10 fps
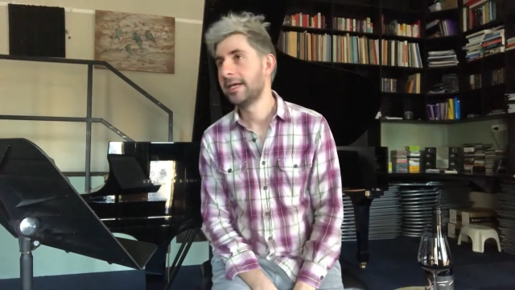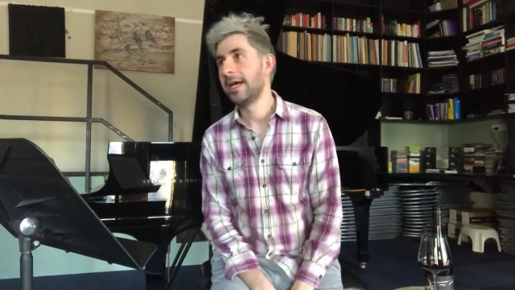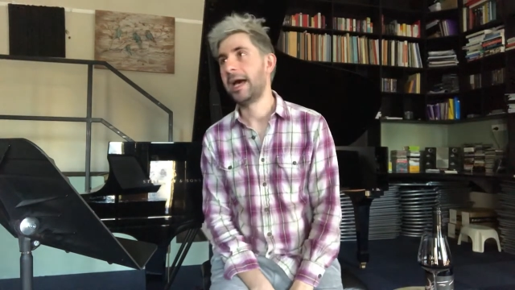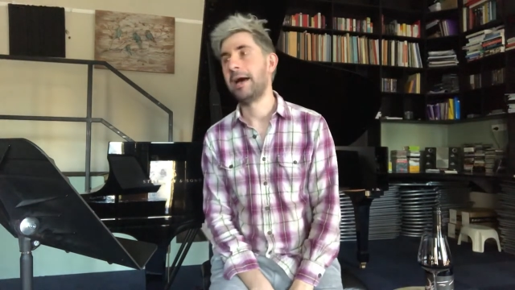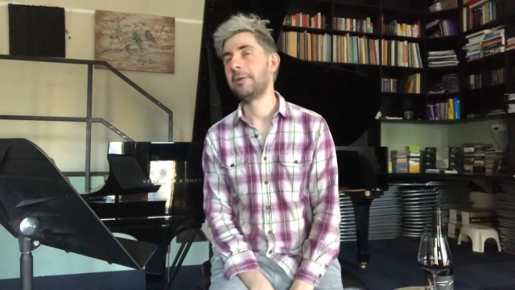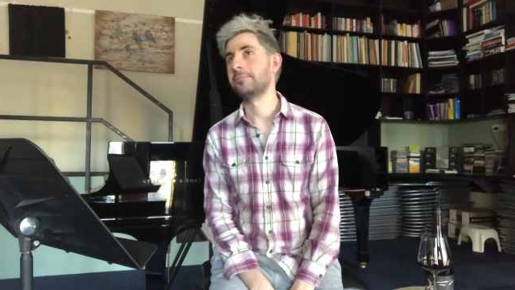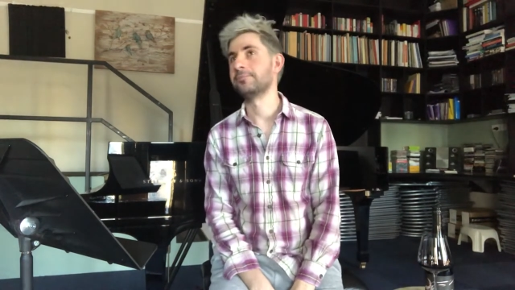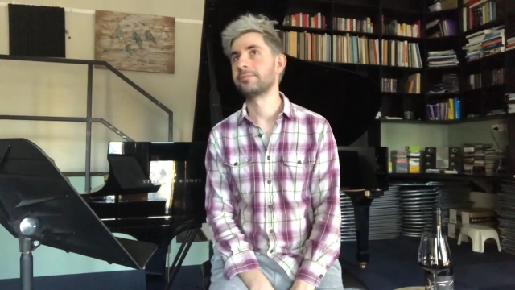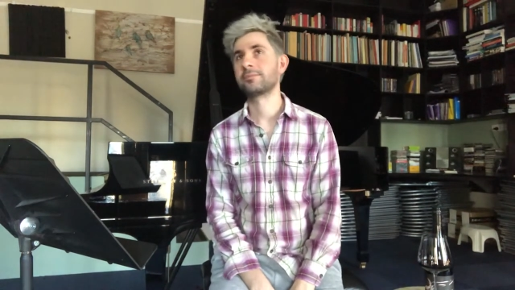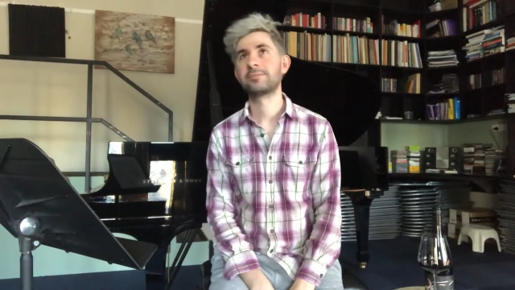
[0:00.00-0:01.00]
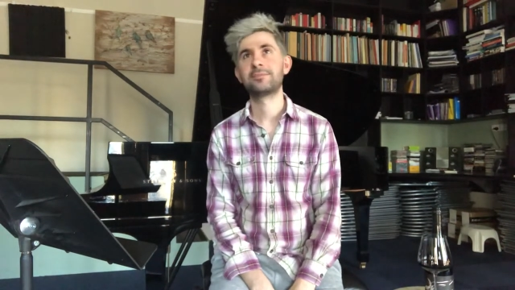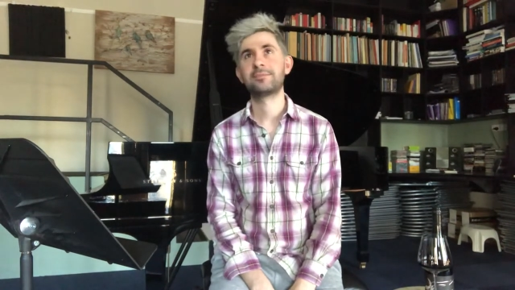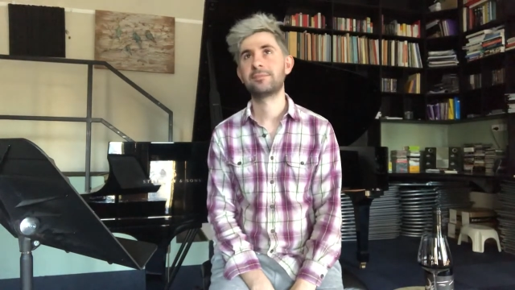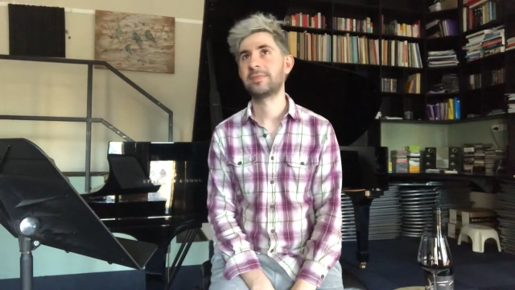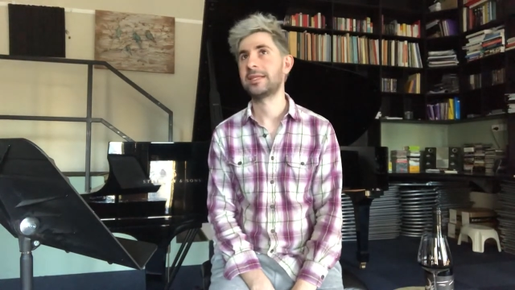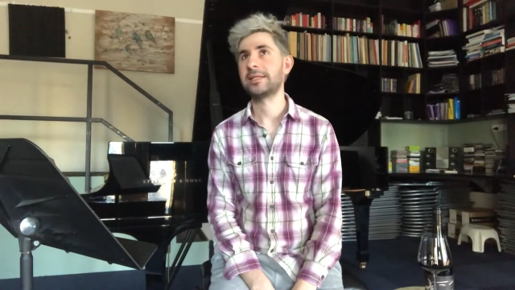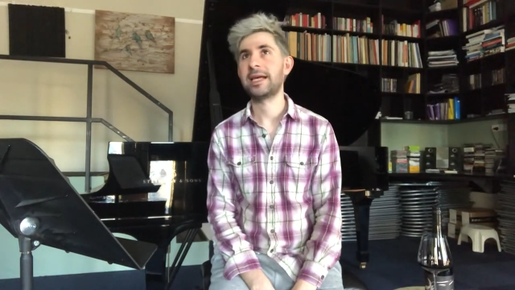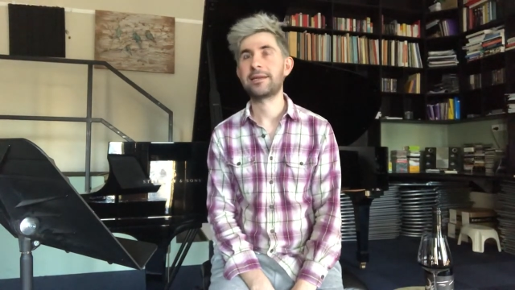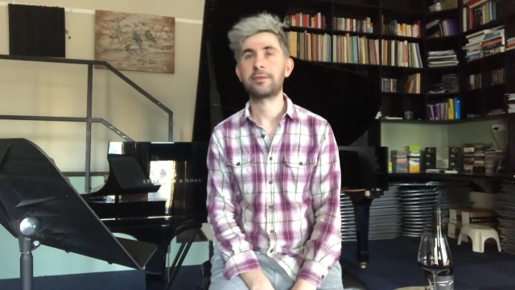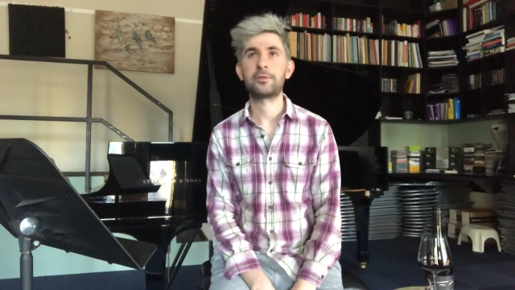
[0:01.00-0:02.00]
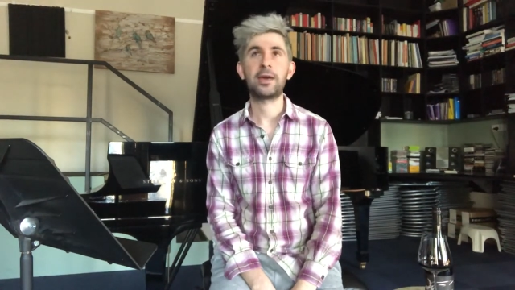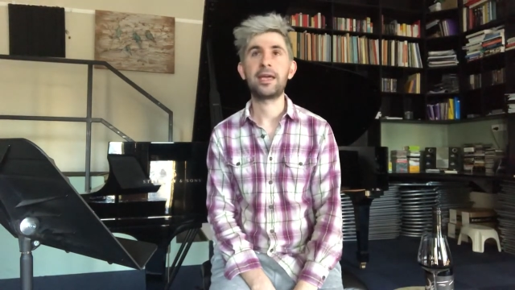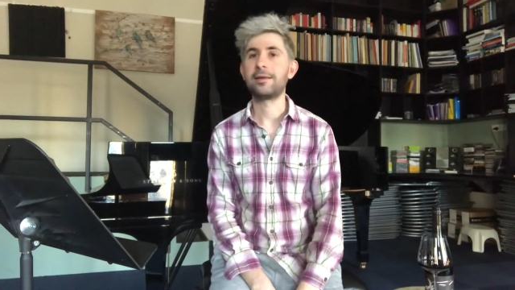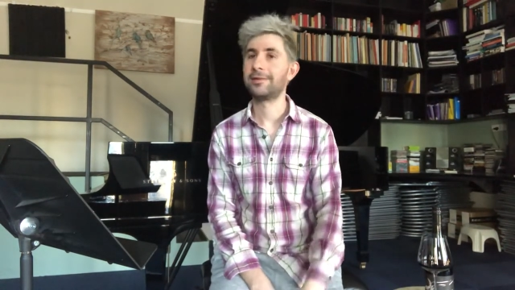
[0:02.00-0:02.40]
the latter three,